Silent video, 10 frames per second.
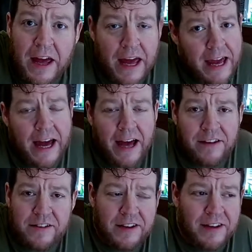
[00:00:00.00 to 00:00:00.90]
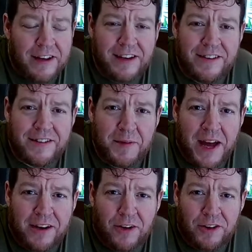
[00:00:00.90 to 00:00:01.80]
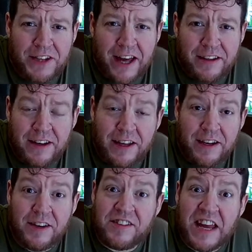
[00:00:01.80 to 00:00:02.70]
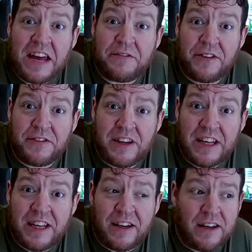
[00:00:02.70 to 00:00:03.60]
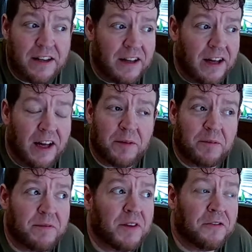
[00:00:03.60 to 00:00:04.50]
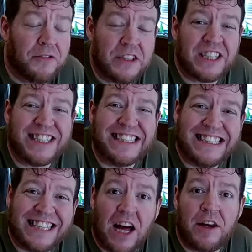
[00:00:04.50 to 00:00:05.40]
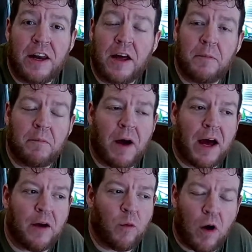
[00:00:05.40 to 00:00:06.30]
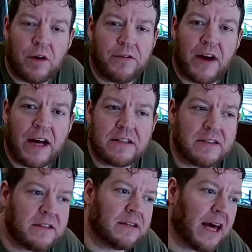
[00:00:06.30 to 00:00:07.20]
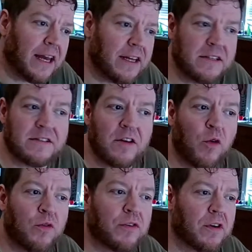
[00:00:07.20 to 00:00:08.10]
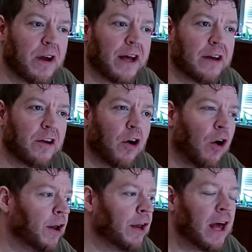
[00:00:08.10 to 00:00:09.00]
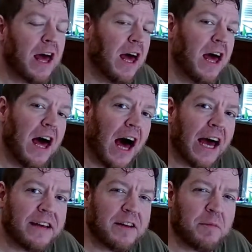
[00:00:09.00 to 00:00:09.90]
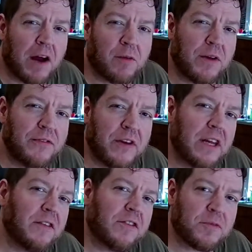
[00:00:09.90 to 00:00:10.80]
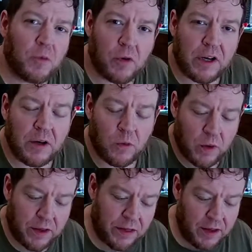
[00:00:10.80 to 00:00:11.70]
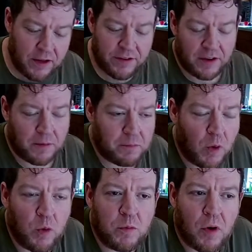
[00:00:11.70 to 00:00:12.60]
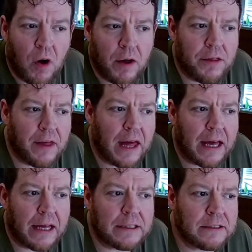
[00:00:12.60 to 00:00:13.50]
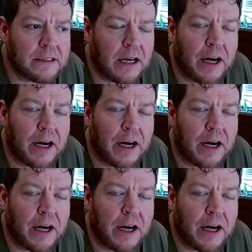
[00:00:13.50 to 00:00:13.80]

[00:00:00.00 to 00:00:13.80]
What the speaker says: Hey guys, it is the man called Ant, and it is day 15. Officially done my water fast. That is over and gone. I did my refeeding this morning with some bone broth and